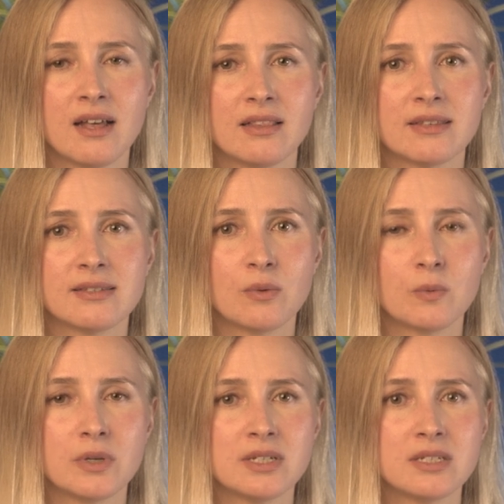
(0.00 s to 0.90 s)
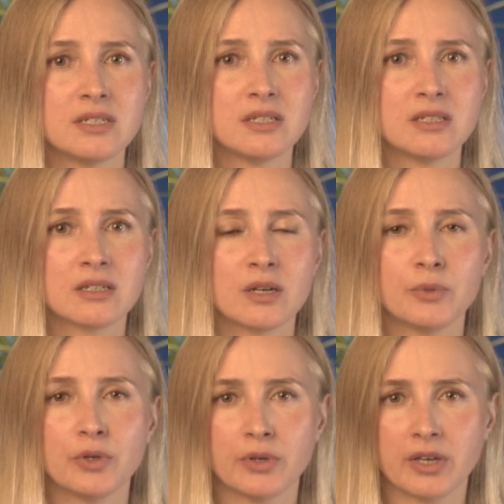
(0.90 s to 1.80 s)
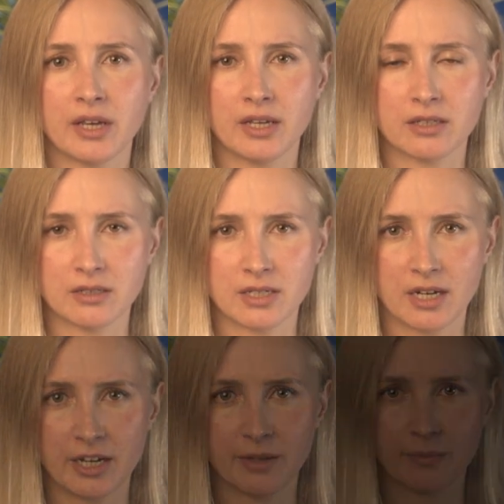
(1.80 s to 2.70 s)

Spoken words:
that someone didn't communicate on time